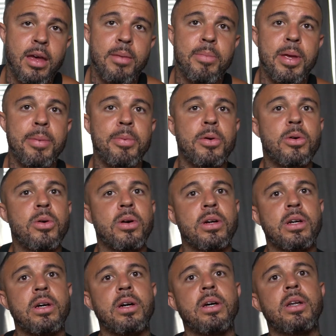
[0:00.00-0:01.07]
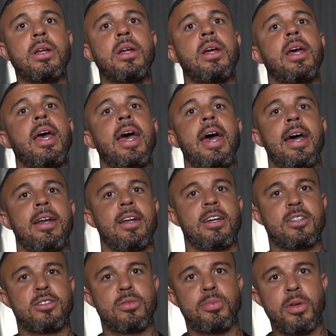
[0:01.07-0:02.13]
People who are good at
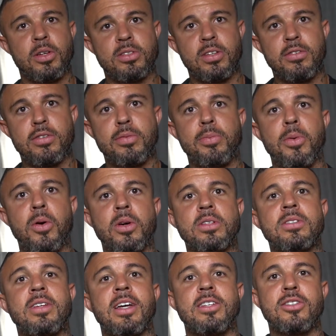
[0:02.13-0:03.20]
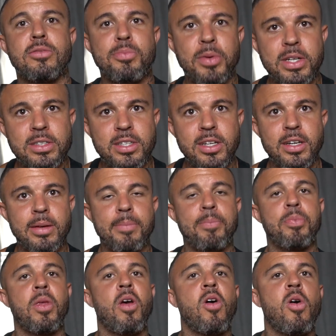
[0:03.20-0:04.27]
explosive sports like sprinting,
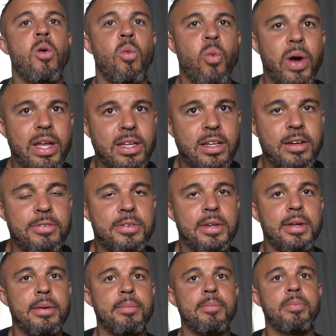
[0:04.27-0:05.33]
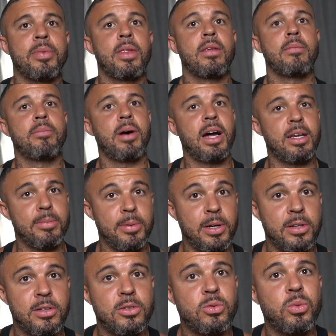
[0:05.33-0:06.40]
weightlifting,
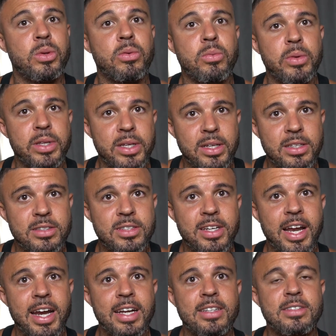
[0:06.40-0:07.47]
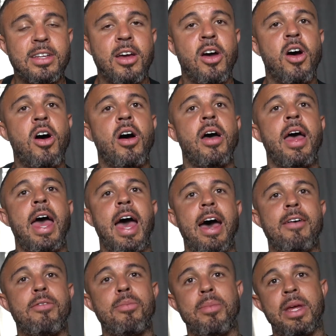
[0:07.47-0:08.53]
bodybuilders with really good genetics
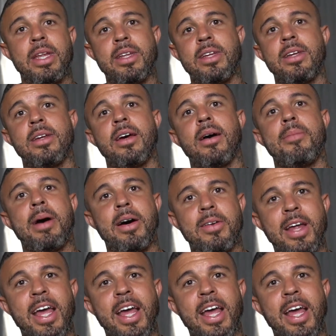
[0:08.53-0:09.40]
have mainly about